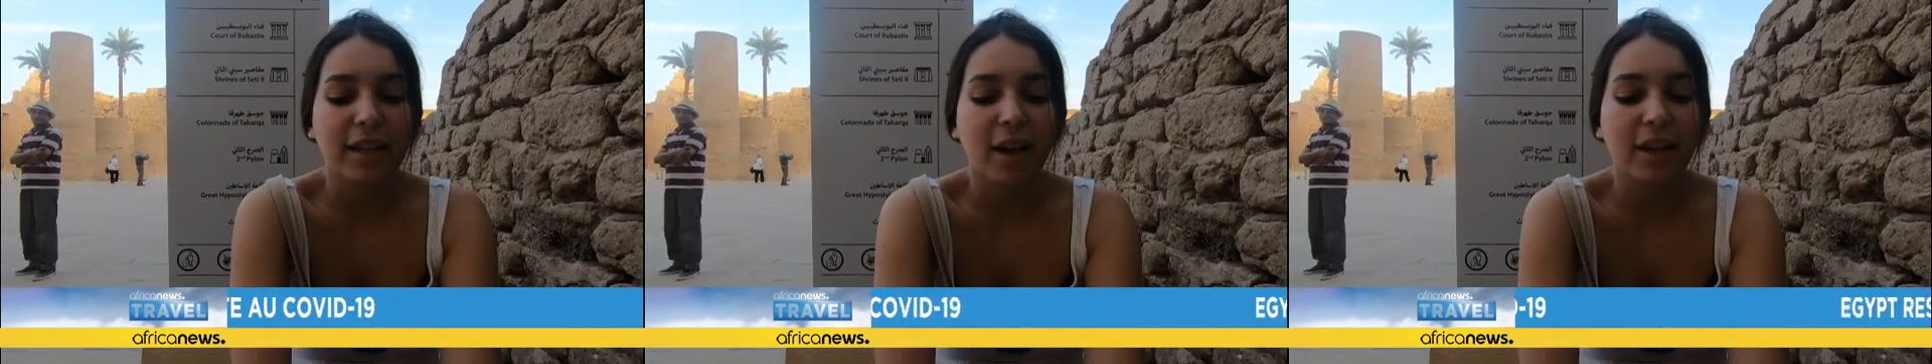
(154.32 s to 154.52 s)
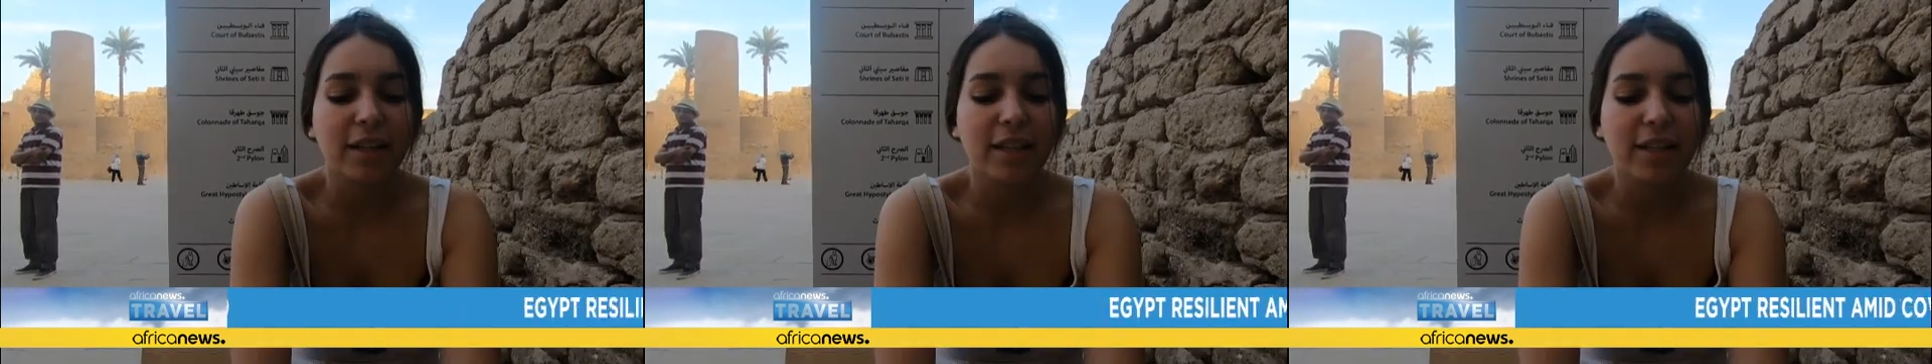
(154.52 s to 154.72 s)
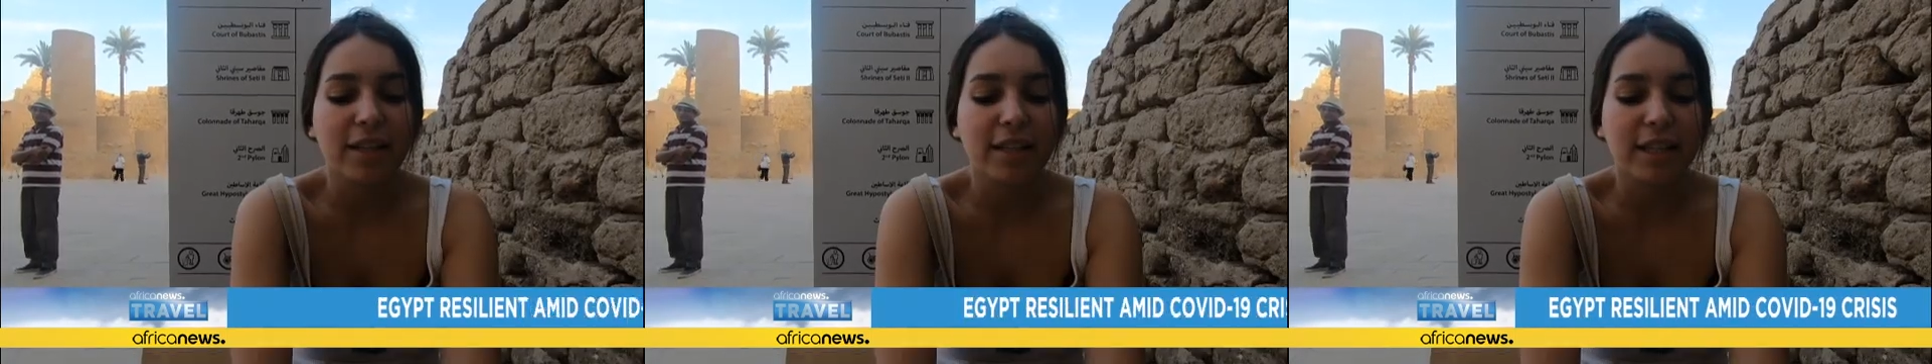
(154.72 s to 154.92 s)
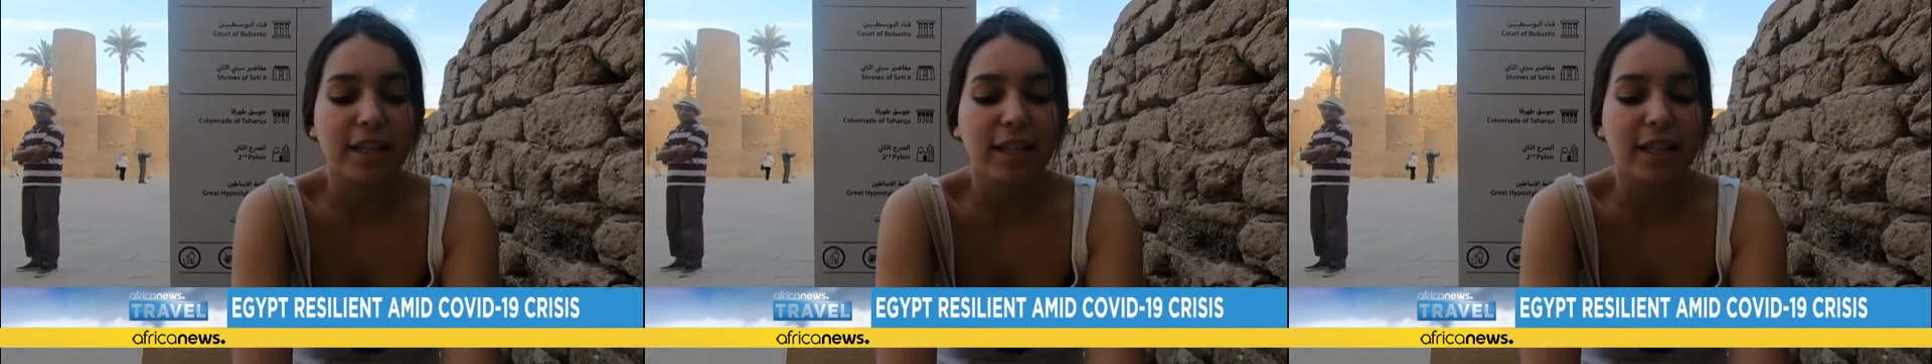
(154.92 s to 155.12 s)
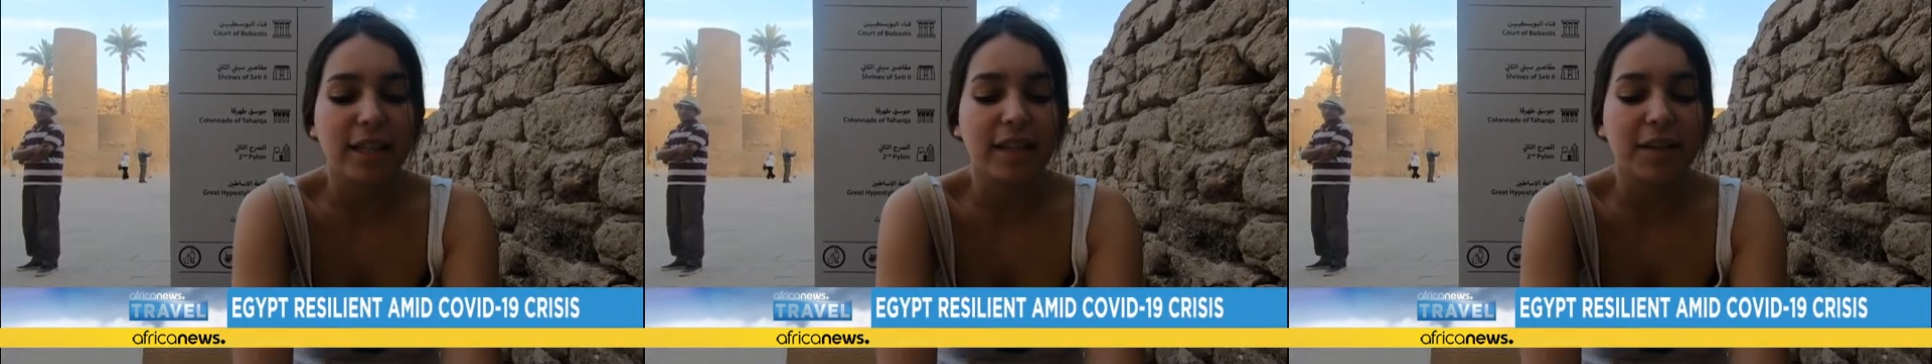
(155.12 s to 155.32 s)

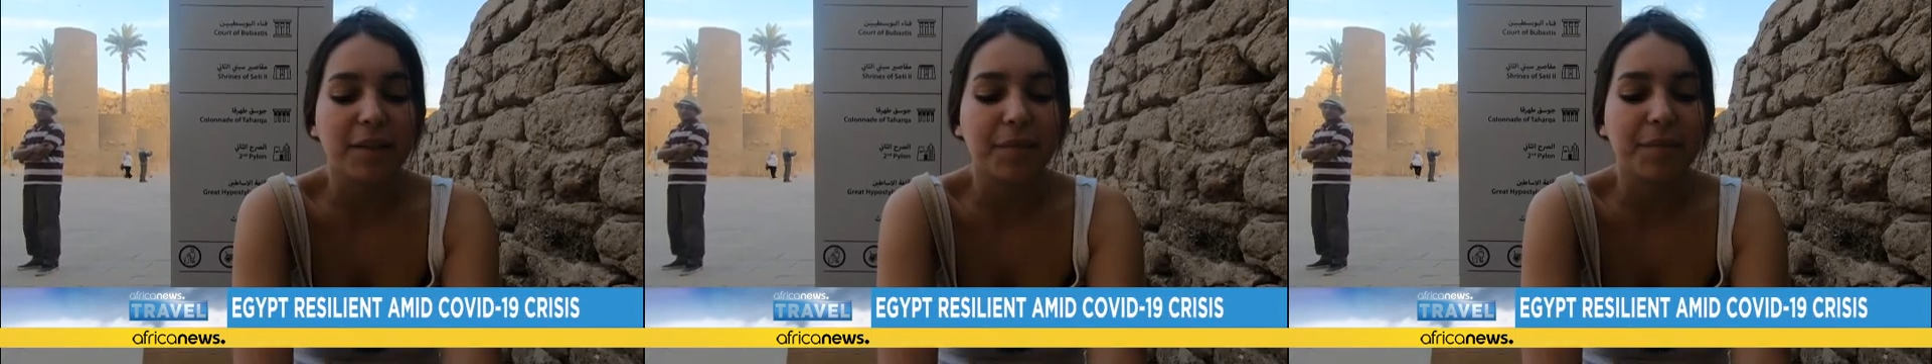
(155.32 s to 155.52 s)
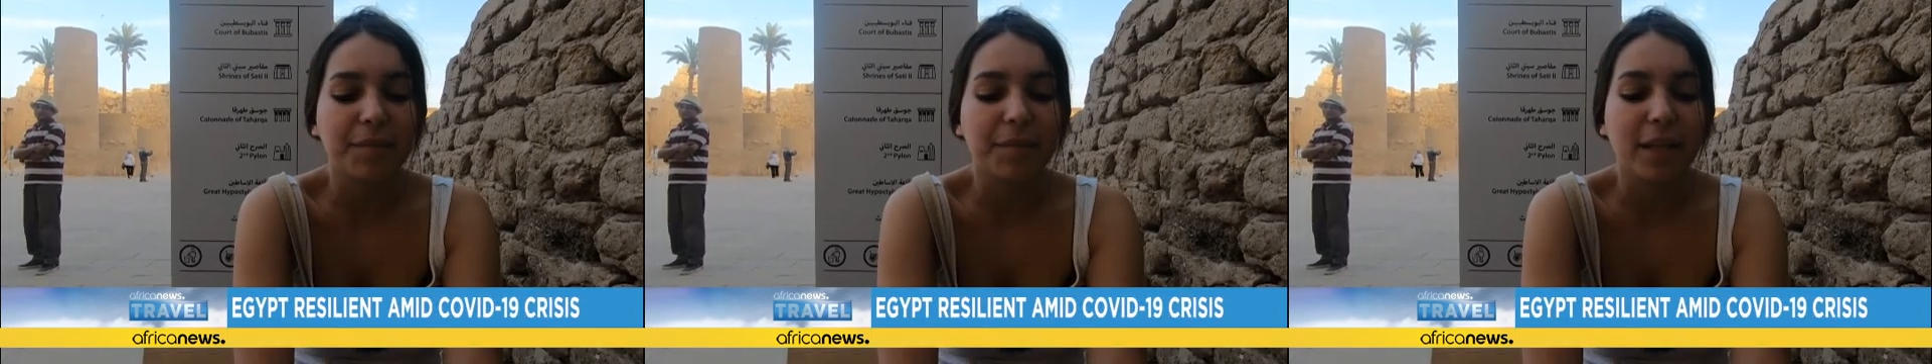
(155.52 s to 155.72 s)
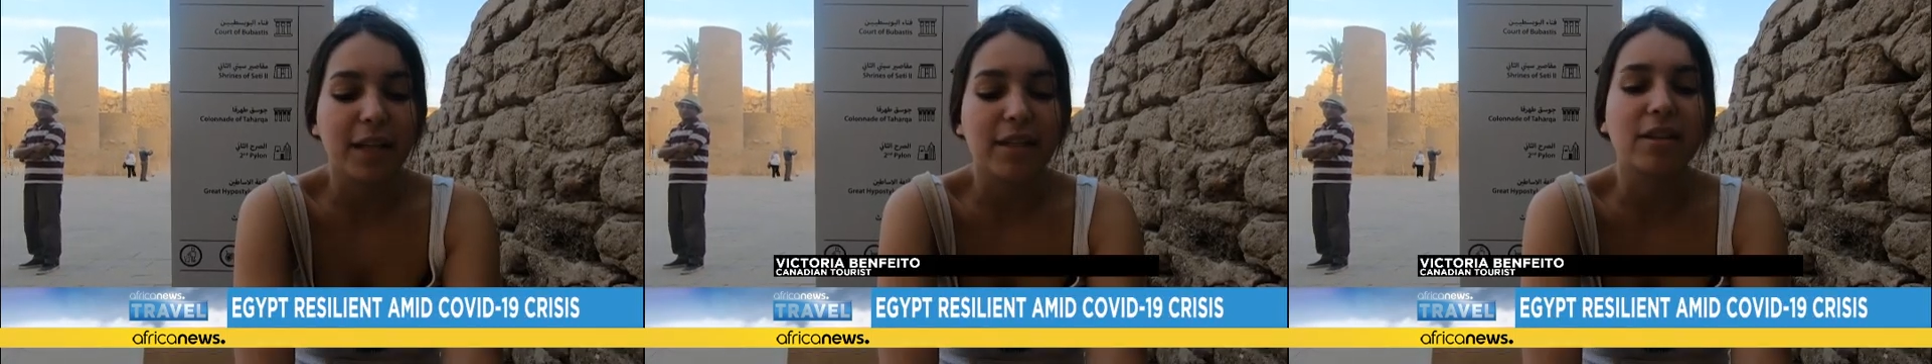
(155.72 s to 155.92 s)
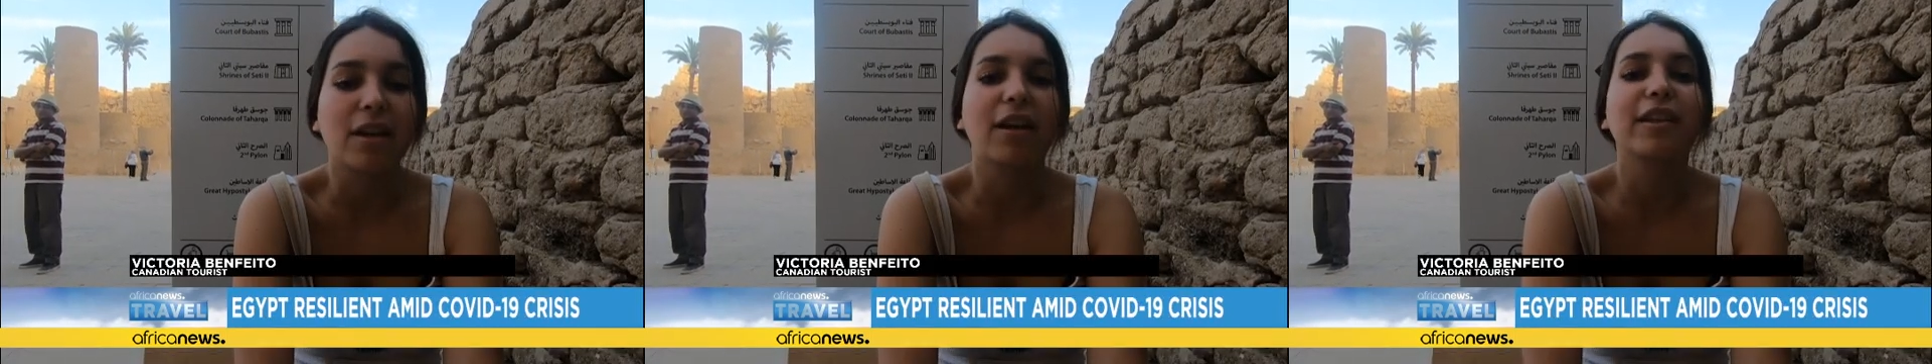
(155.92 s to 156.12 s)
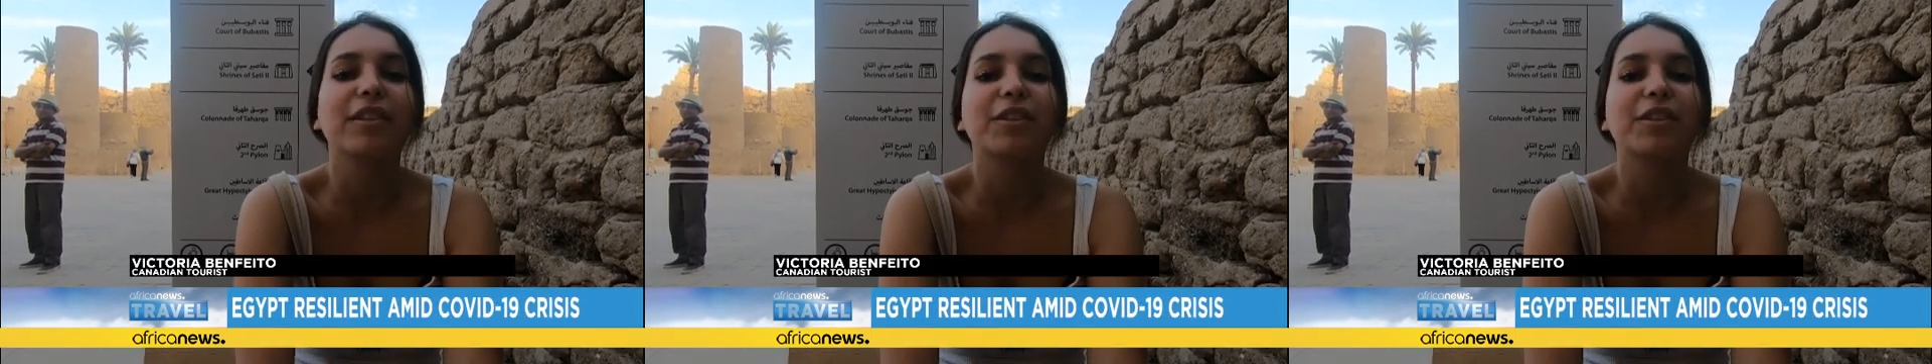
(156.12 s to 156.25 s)
honestly, it's starting